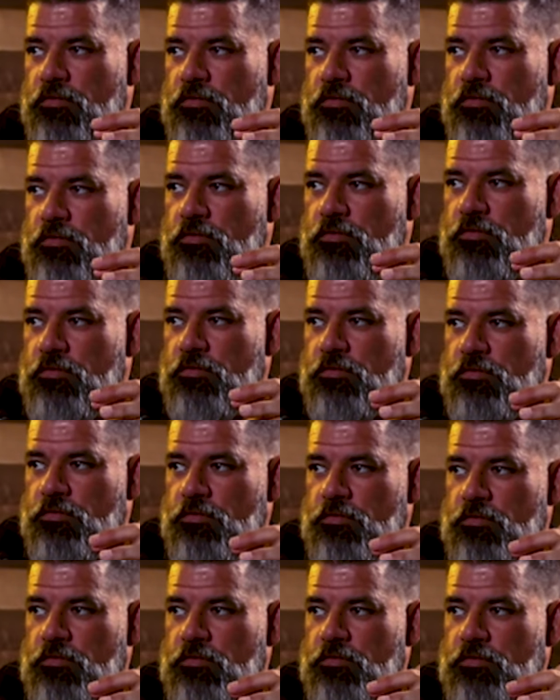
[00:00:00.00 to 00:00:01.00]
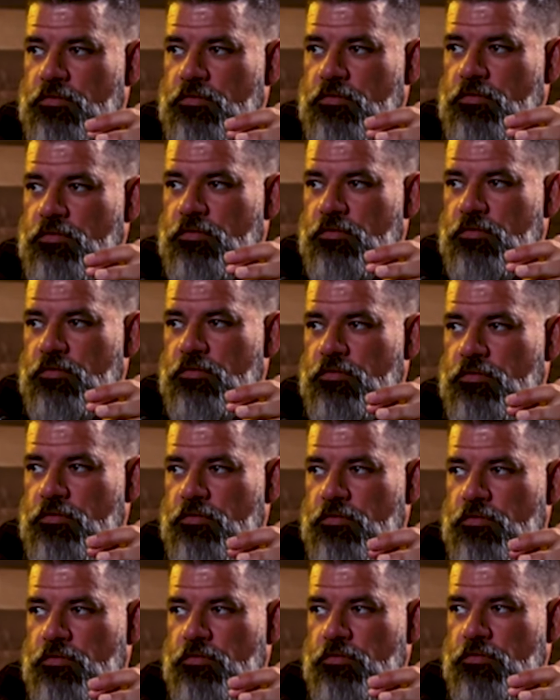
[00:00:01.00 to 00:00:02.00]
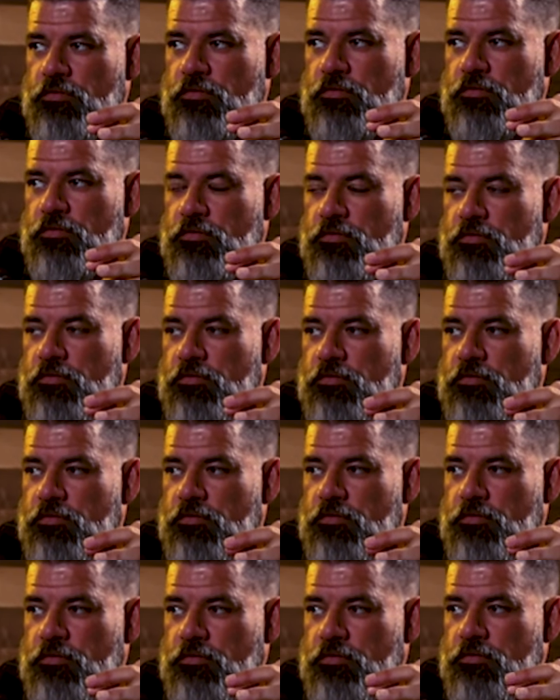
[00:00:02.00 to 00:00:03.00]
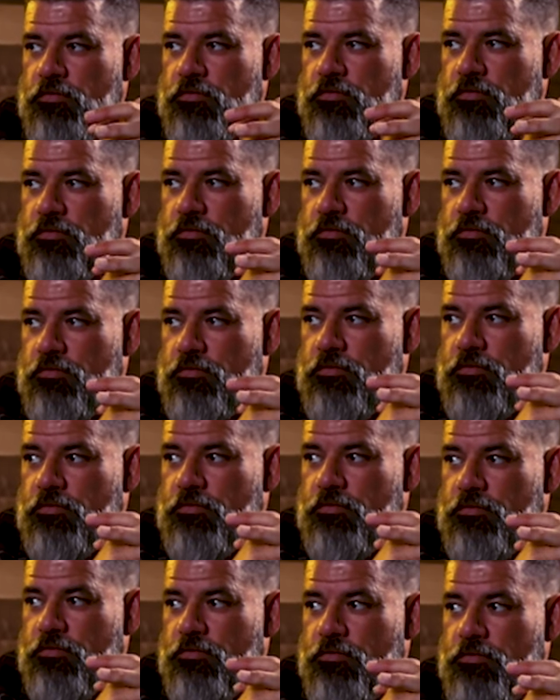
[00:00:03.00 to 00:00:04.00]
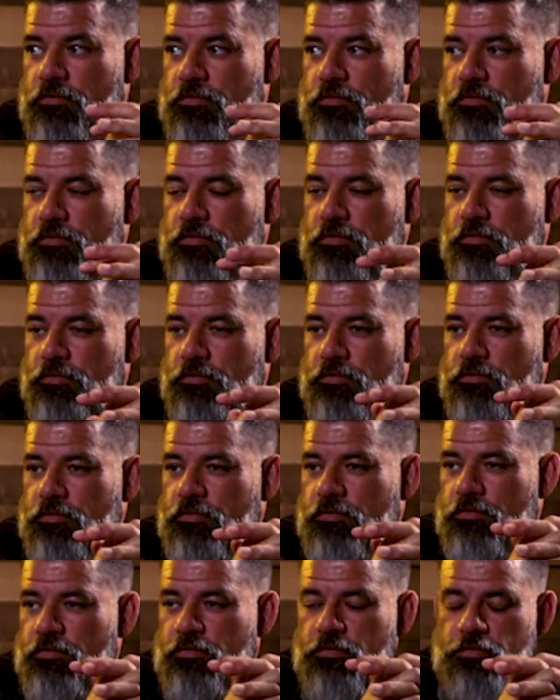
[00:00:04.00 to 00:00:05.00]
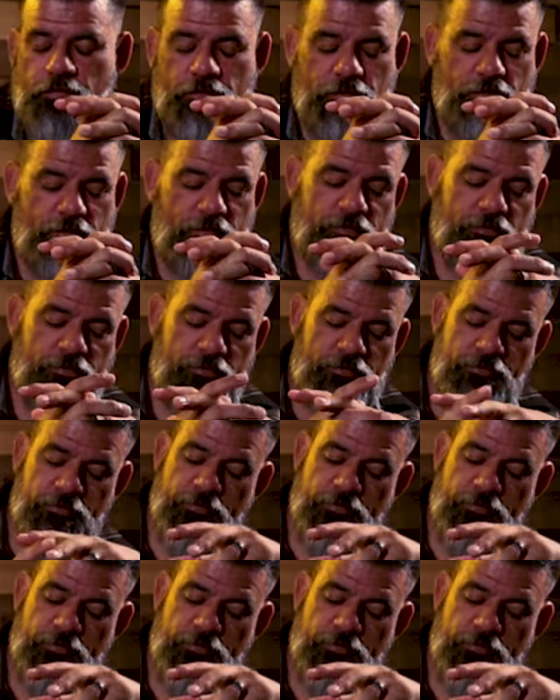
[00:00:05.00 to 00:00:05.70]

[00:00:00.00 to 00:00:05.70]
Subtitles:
This person isn't speaking.